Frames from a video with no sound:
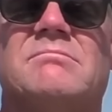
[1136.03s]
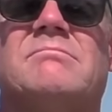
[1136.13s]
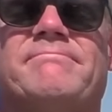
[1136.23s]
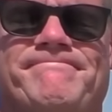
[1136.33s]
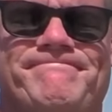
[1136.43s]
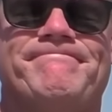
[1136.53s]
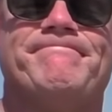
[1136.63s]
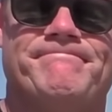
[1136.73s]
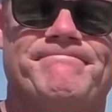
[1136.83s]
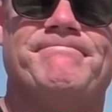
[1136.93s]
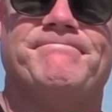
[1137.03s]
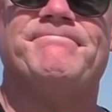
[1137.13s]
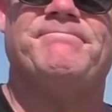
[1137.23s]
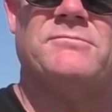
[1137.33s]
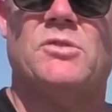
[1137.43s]
mean you can't use
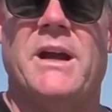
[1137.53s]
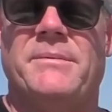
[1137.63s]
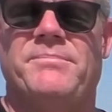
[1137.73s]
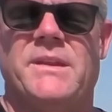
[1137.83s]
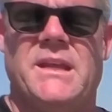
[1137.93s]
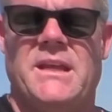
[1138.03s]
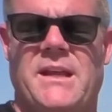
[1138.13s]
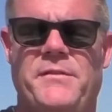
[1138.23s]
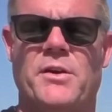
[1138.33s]
buckshot or a slug or something.